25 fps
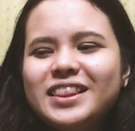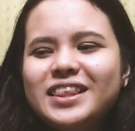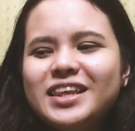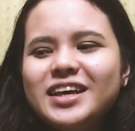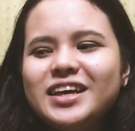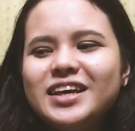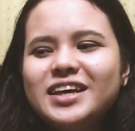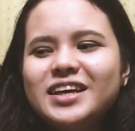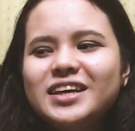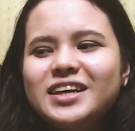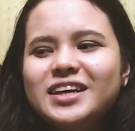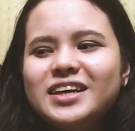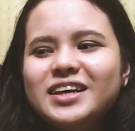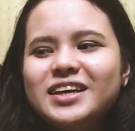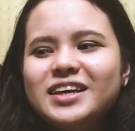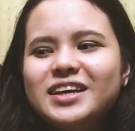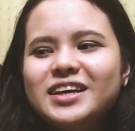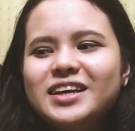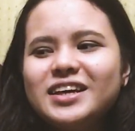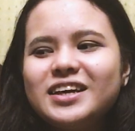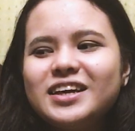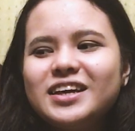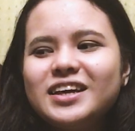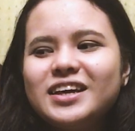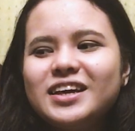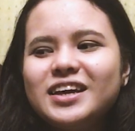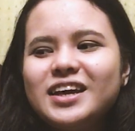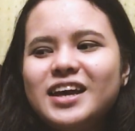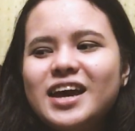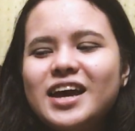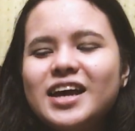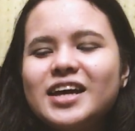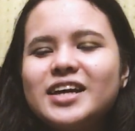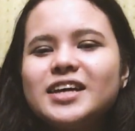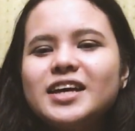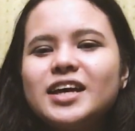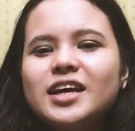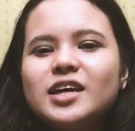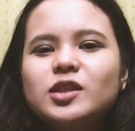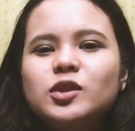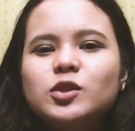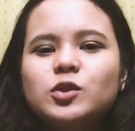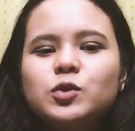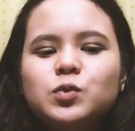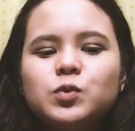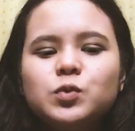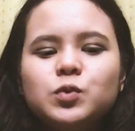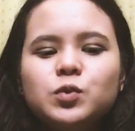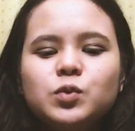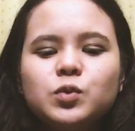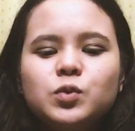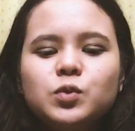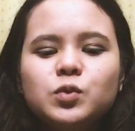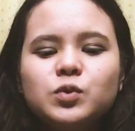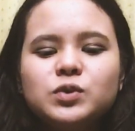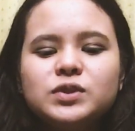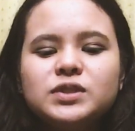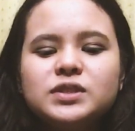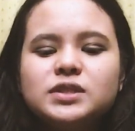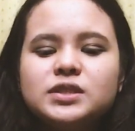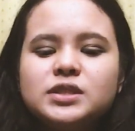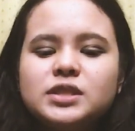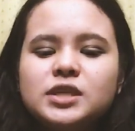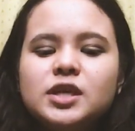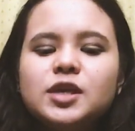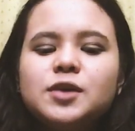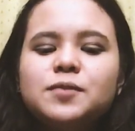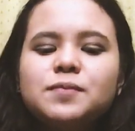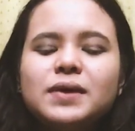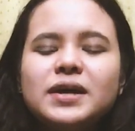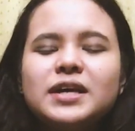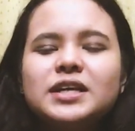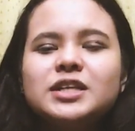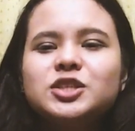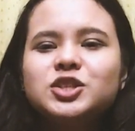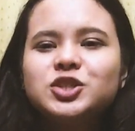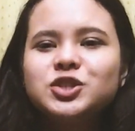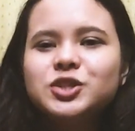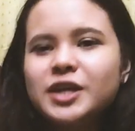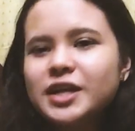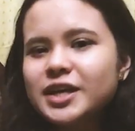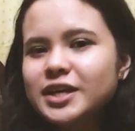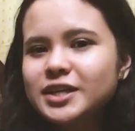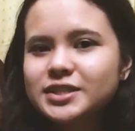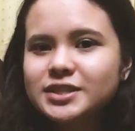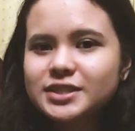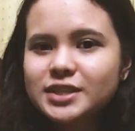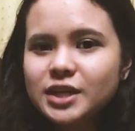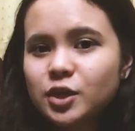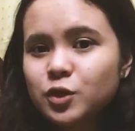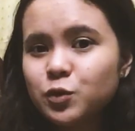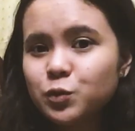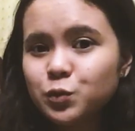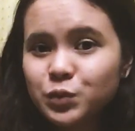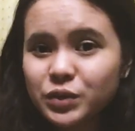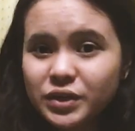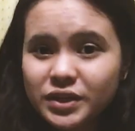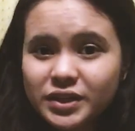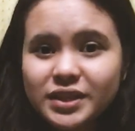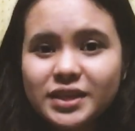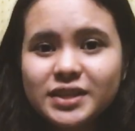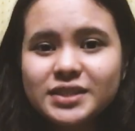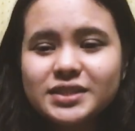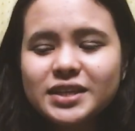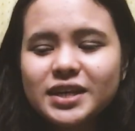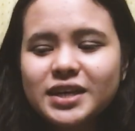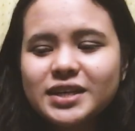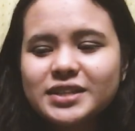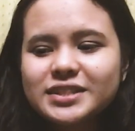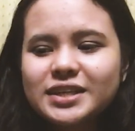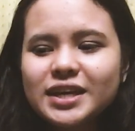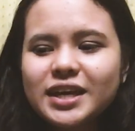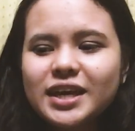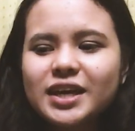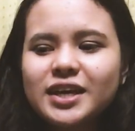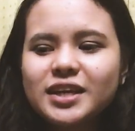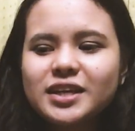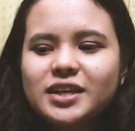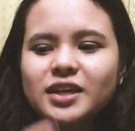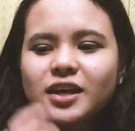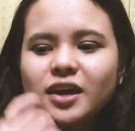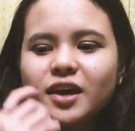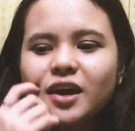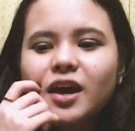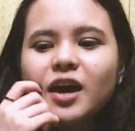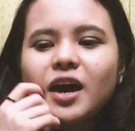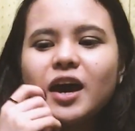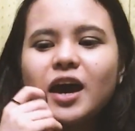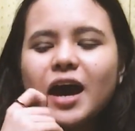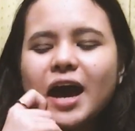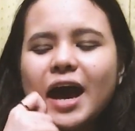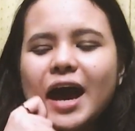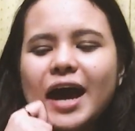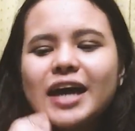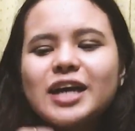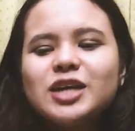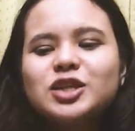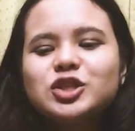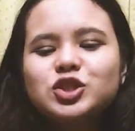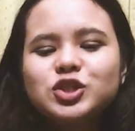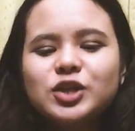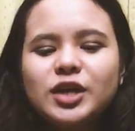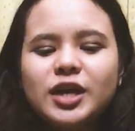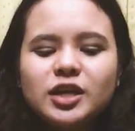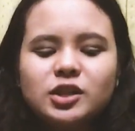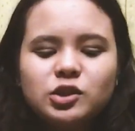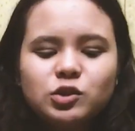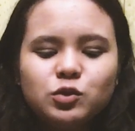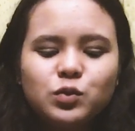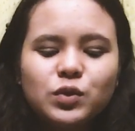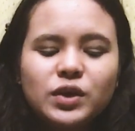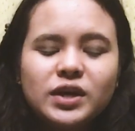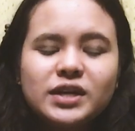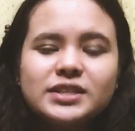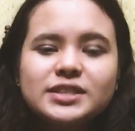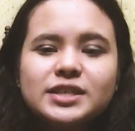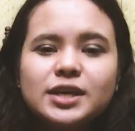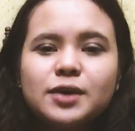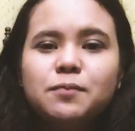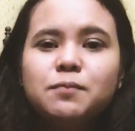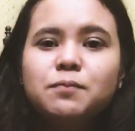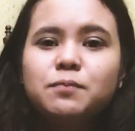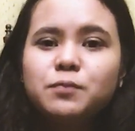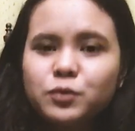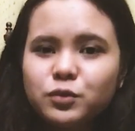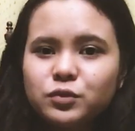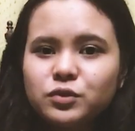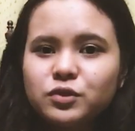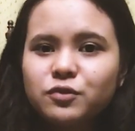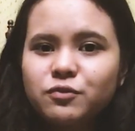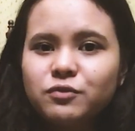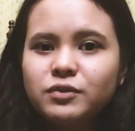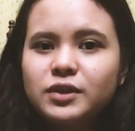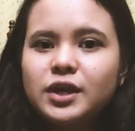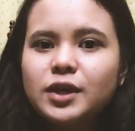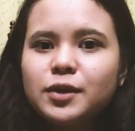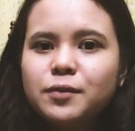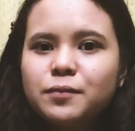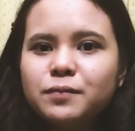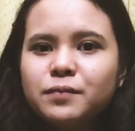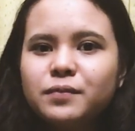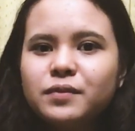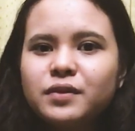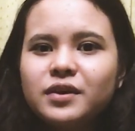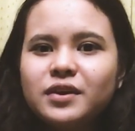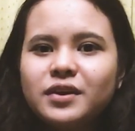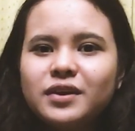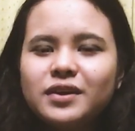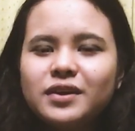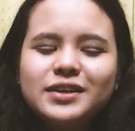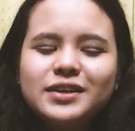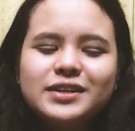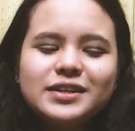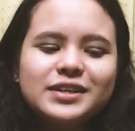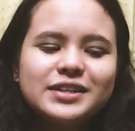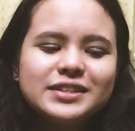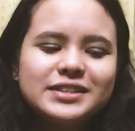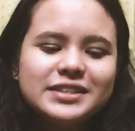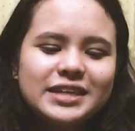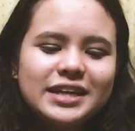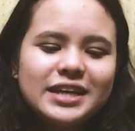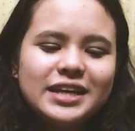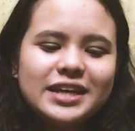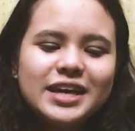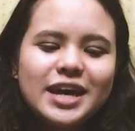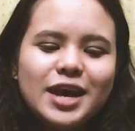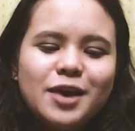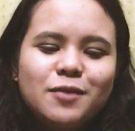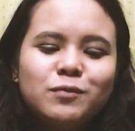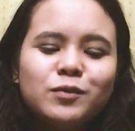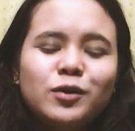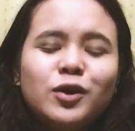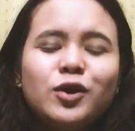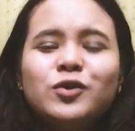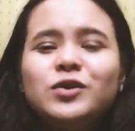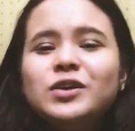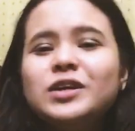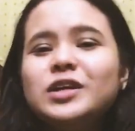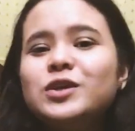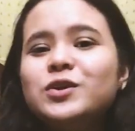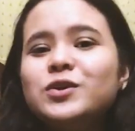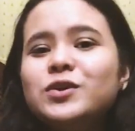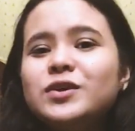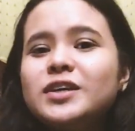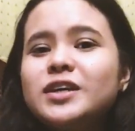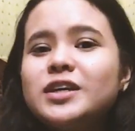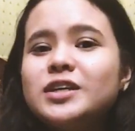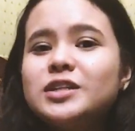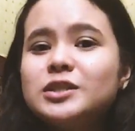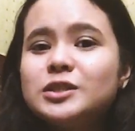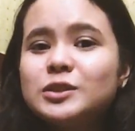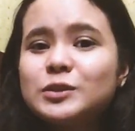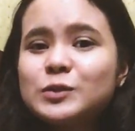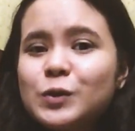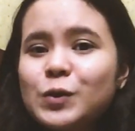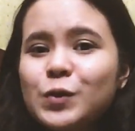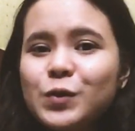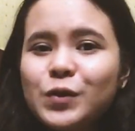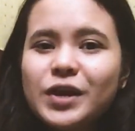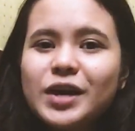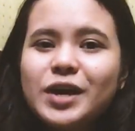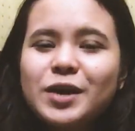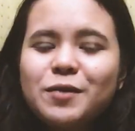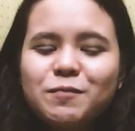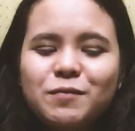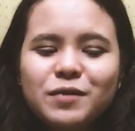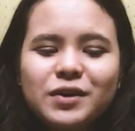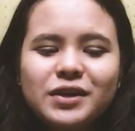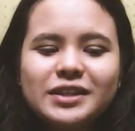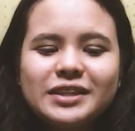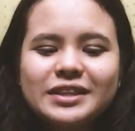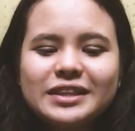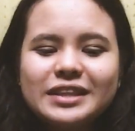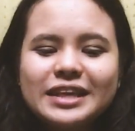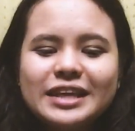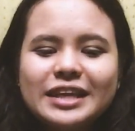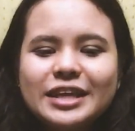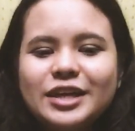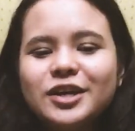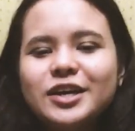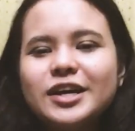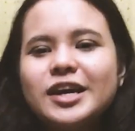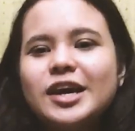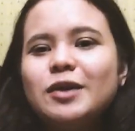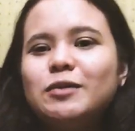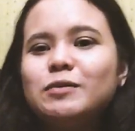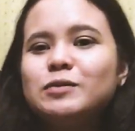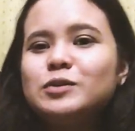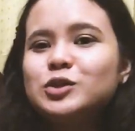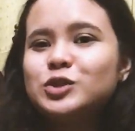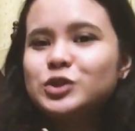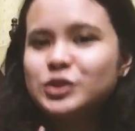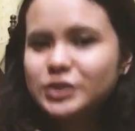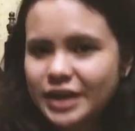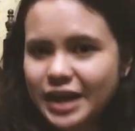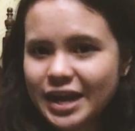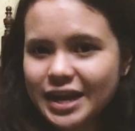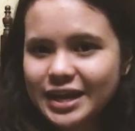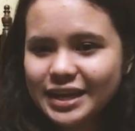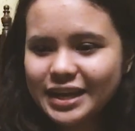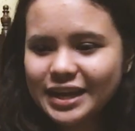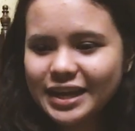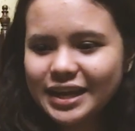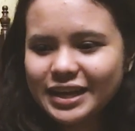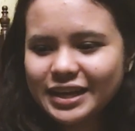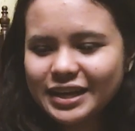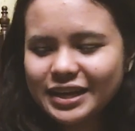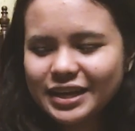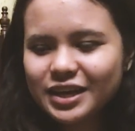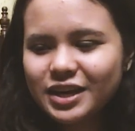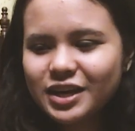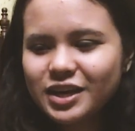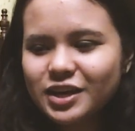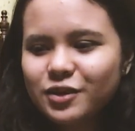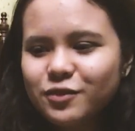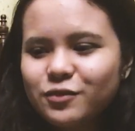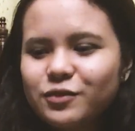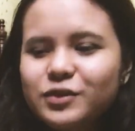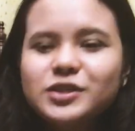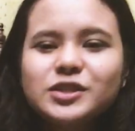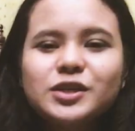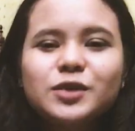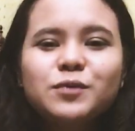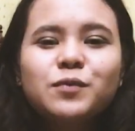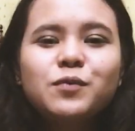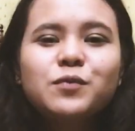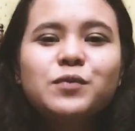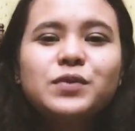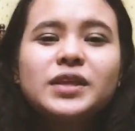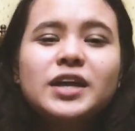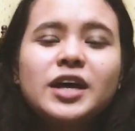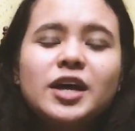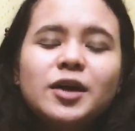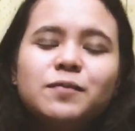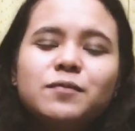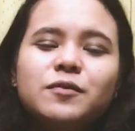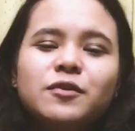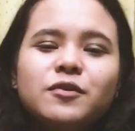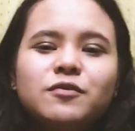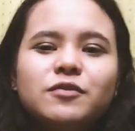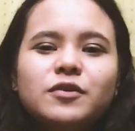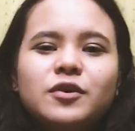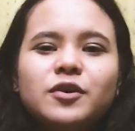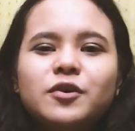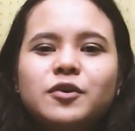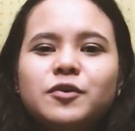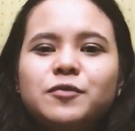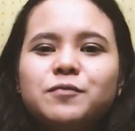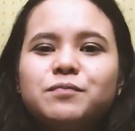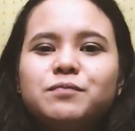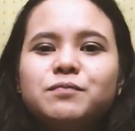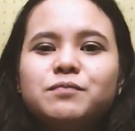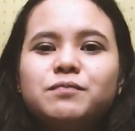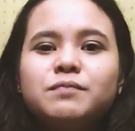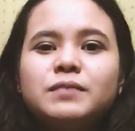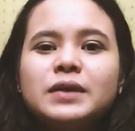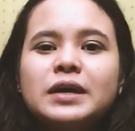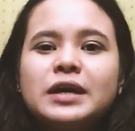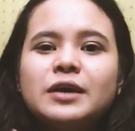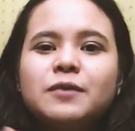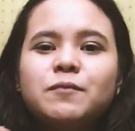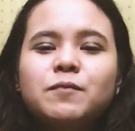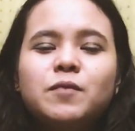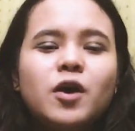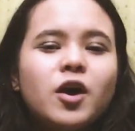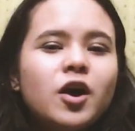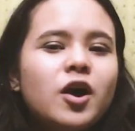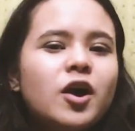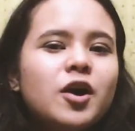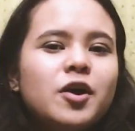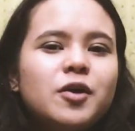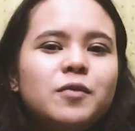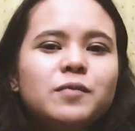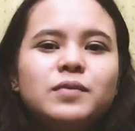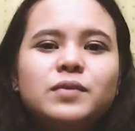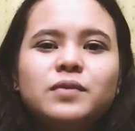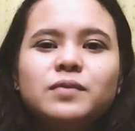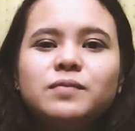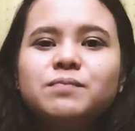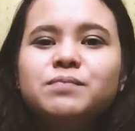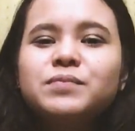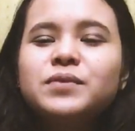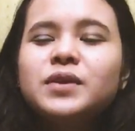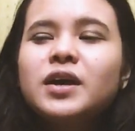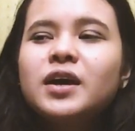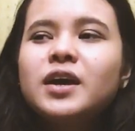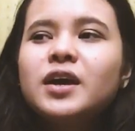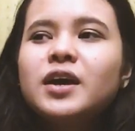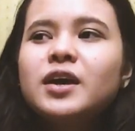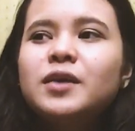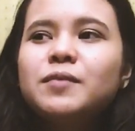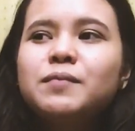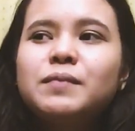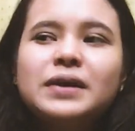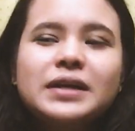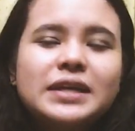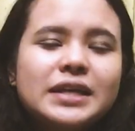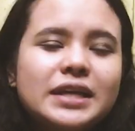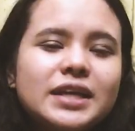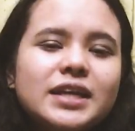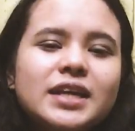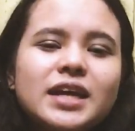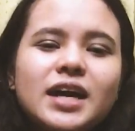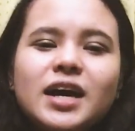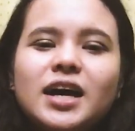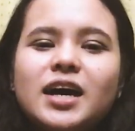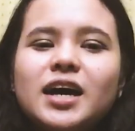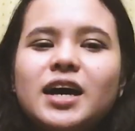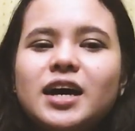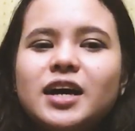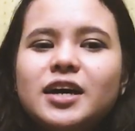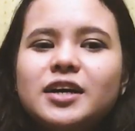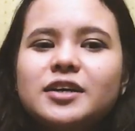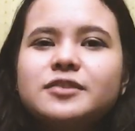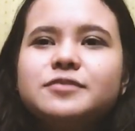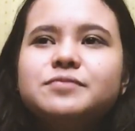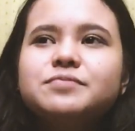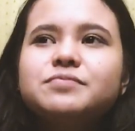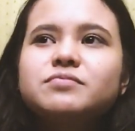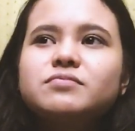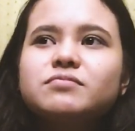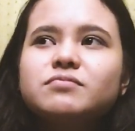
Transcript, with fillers: like, I get to see my strengths and weaknesses, and I try to accept both of them. Because, like, I'm not really good at sewing, but here I am trying. Whichever, with the help of um, my mom, my ninang,